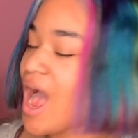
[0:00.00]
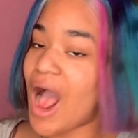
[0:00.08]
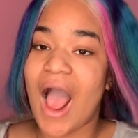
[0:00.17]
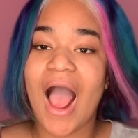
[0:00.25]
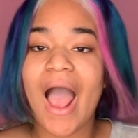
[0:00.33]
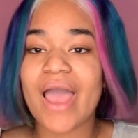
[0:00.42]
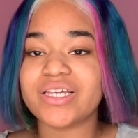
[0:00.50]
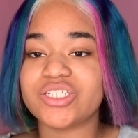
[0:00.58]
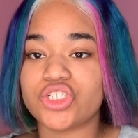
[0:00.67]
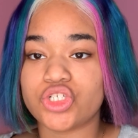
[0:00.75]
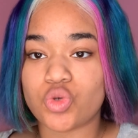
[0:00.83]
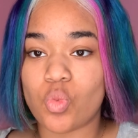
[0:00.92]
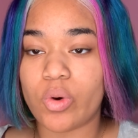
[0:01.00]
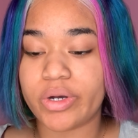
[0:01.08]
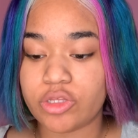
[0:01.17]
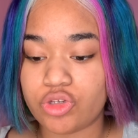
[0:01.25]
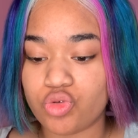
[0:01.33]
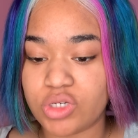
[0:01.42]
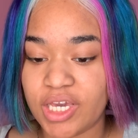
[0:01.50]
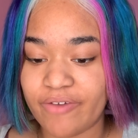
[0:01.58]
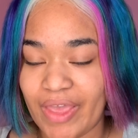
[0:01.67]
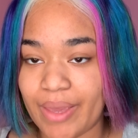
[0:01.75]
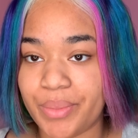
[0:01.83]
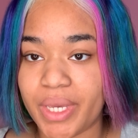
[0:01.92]
I just wanted to give
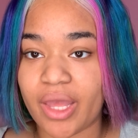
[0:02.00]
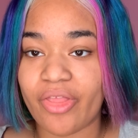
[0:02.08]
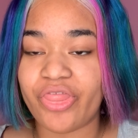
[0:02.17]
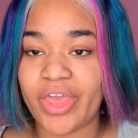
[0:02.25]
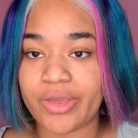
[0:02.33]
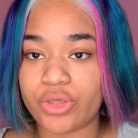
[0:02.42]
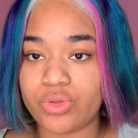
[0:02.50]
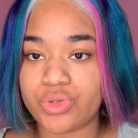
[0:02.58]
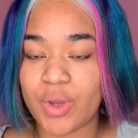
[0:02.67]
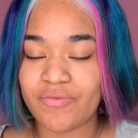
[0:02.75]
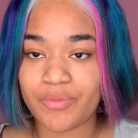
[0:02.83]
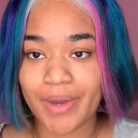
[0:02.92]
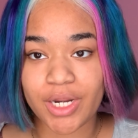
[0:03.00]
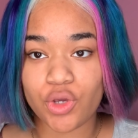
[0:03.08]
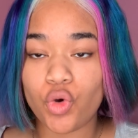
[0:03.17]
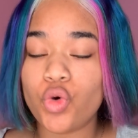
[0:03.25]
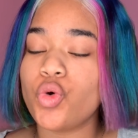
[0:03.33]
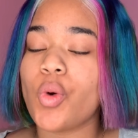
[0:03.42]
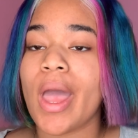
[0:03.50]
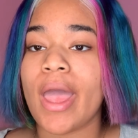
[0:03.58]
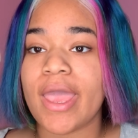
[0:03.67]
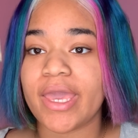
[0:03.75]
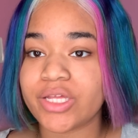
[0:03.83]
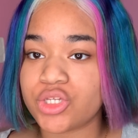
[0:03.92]
a big thank you to everybody who
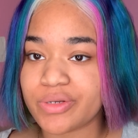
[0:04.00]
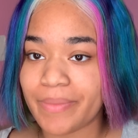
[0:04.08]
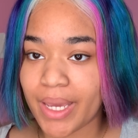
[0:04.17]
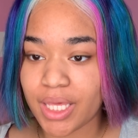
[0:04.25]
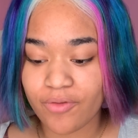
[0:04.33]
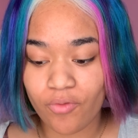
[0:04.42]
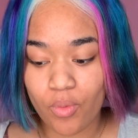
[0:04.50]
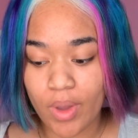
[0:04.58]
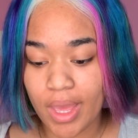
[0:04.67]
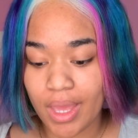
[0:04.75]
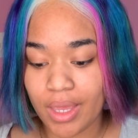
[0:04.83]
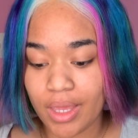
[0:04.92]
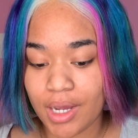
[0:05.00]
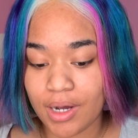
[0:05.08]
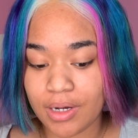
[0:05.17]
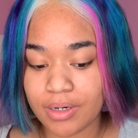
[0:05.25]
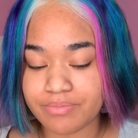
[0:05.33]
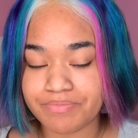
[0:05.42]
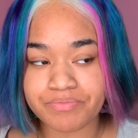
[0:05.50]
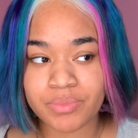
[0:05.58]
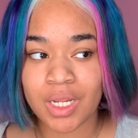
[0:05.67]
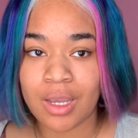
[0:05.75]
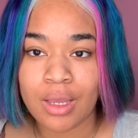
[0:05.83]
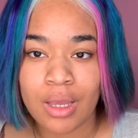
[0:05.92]
entered my giveaway. Um,
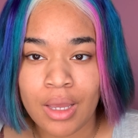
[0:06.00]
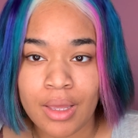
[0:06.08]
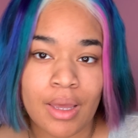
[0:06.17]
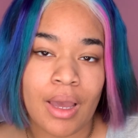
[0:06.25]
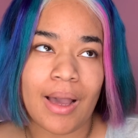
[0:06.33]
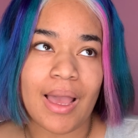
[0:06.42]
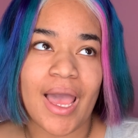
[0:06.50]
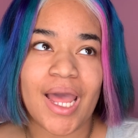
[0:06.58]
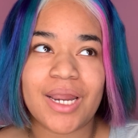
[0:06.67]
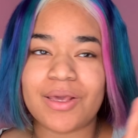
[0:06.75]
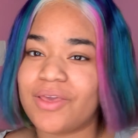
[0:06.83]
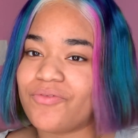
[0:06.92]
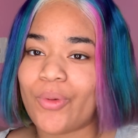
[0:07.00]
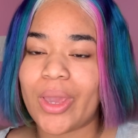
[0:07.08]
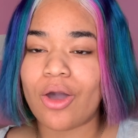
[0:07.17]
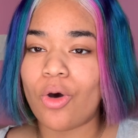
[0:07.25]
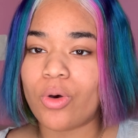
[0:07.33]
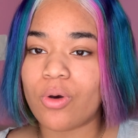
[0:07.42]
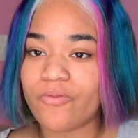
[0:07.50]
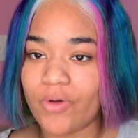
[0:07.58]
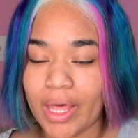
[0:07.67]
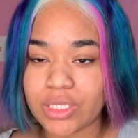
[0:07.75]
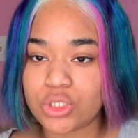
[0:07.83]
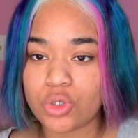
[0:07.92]
I had a giveaway going on for
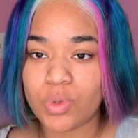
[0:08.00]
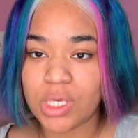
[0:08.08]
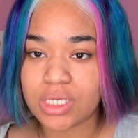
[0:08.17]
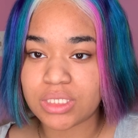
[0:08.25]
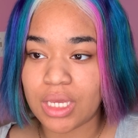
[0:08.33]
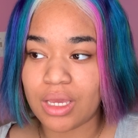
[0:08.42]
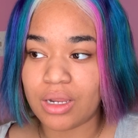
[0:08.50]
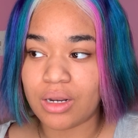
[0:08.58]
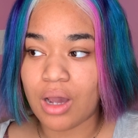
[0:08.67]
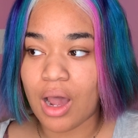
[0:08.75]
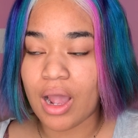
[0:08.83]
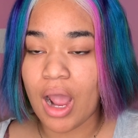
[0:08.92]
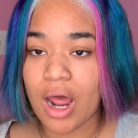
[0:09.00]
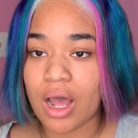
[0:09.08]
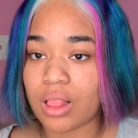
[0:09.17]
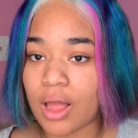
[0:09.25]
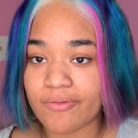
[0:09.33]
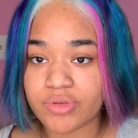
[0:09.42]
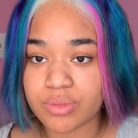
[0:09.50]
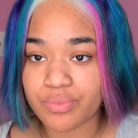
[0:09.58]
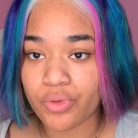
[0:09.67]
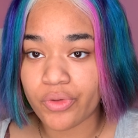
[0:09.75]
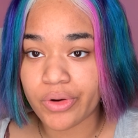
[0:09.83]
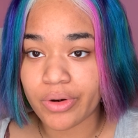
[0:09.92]
like two weeks and I got a lot of
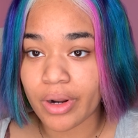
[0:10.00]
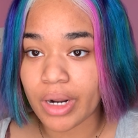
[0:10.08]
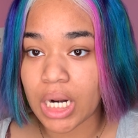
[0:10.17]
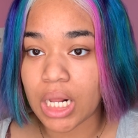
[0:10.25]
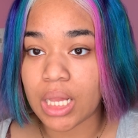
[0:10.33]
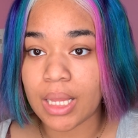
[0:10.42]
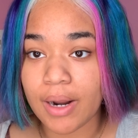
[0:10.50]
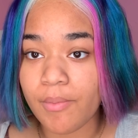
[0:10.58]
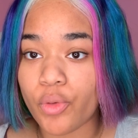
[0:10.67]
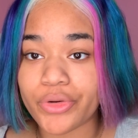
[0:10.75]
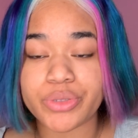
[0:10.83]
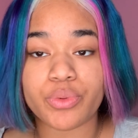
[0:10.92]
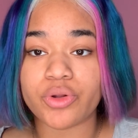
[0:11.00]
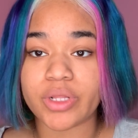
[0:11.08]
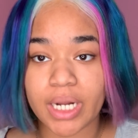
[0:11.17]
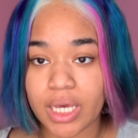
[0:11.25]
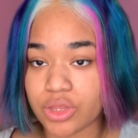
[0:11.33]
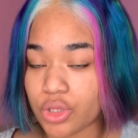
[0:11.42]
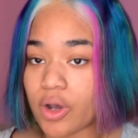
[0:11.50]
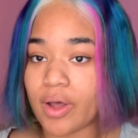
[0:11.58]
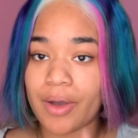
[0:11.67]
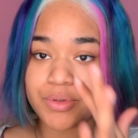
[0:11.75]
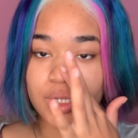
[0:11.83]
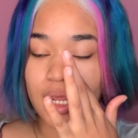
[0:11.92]
support, a lot more support than I thought
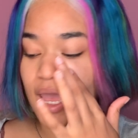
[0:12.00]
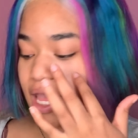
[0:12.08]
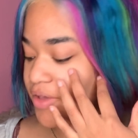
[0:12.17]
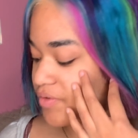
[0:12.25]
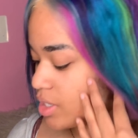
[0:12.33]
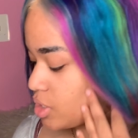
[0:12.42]
I was gonna have.